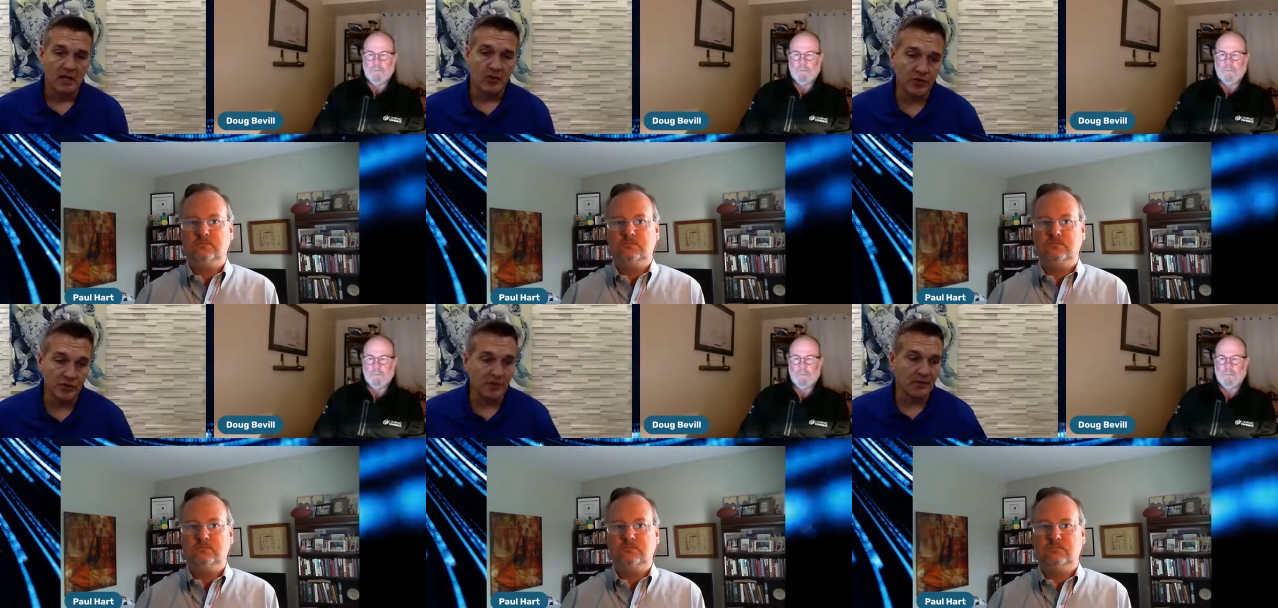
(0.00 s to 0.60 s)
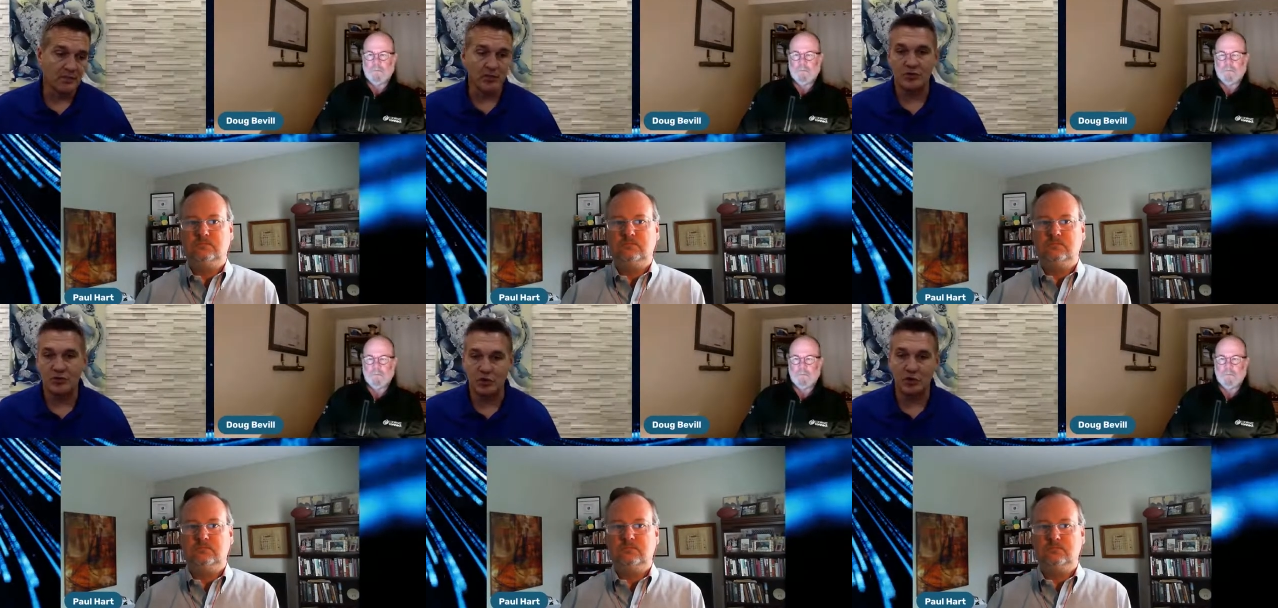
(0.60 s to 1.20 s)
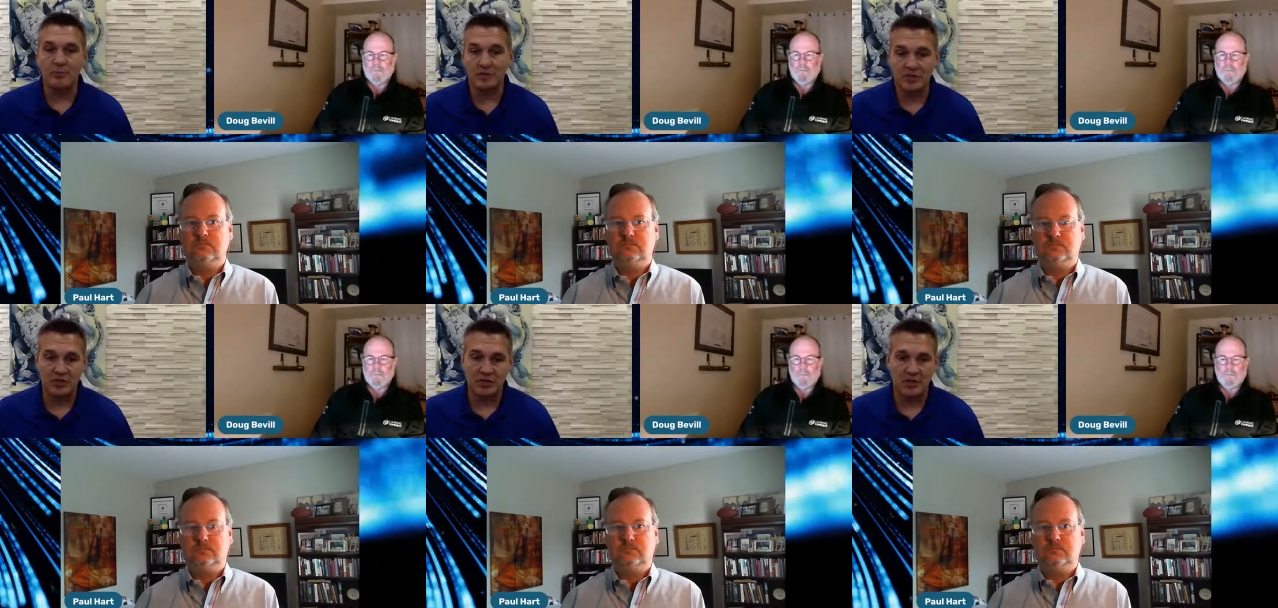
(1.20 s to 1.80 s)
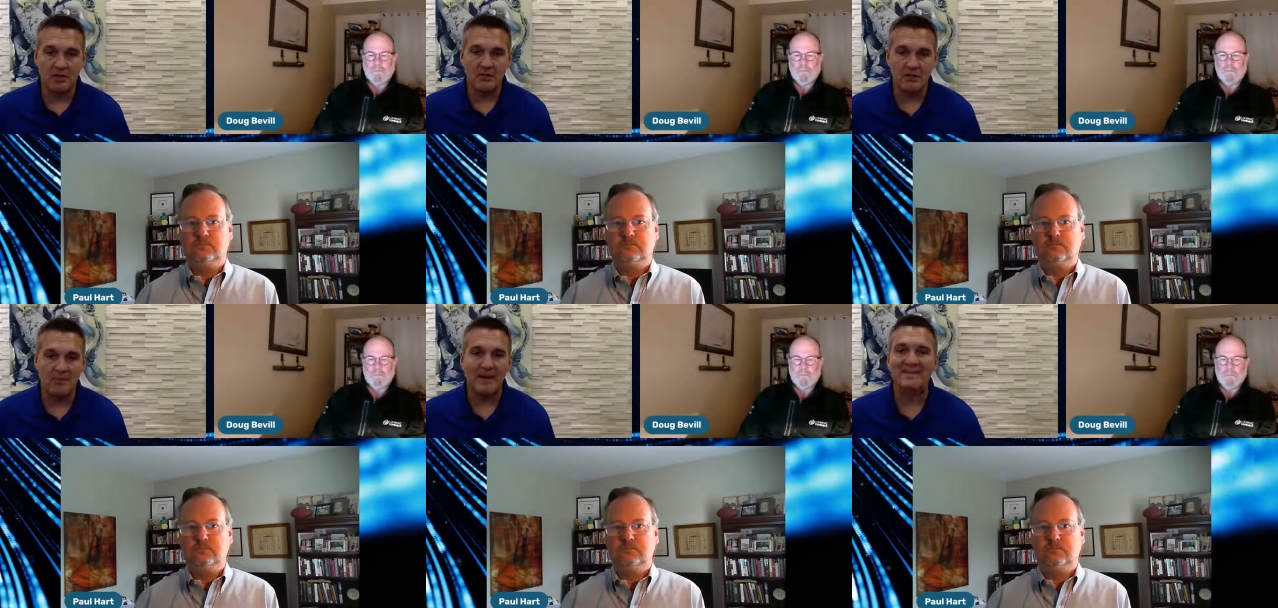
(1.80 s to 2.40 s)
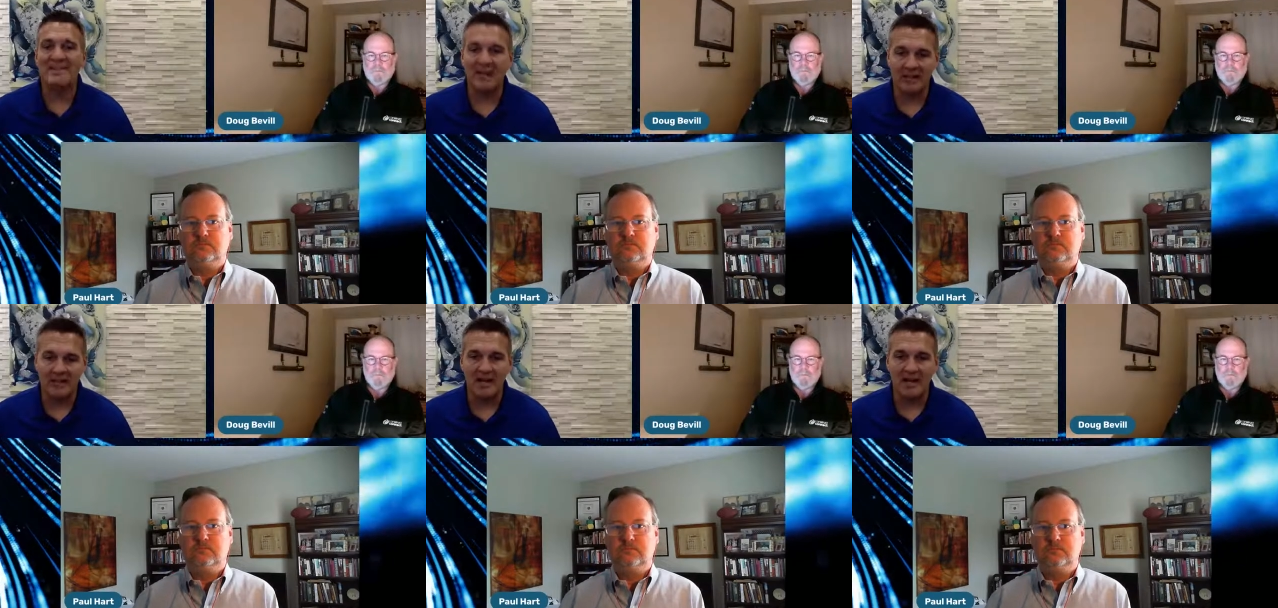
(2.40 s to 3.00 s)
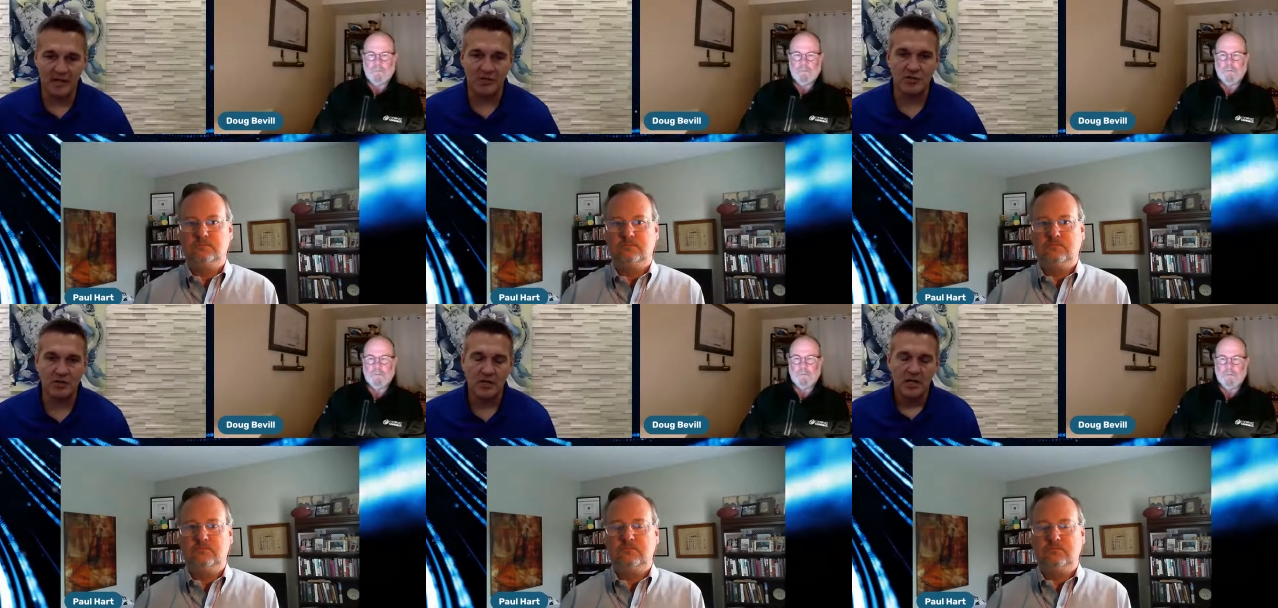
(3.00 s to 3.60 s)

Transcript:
Speaker 1: and ultimately put you in a good position to to maintain that connection.